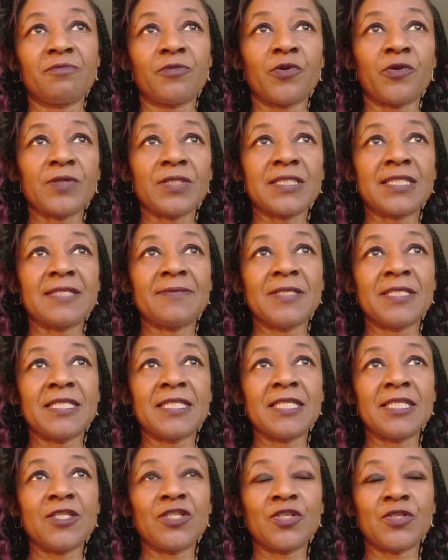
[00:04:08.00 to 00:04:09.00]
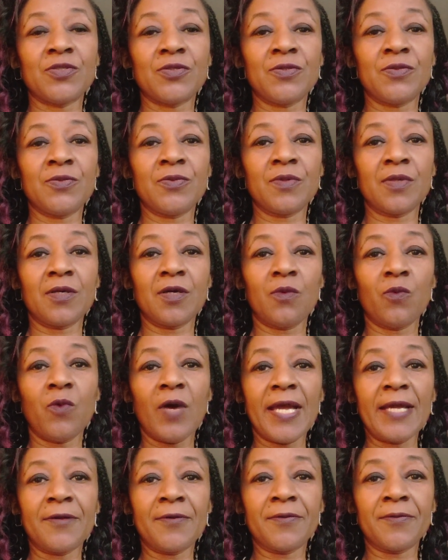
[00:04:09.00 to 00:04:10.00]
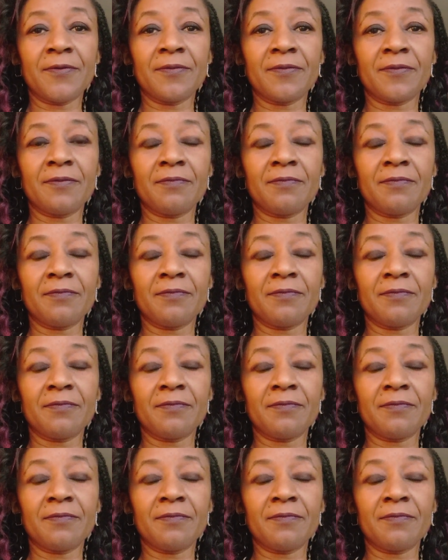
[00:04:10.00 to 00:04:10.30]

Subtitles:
proximity to a whale.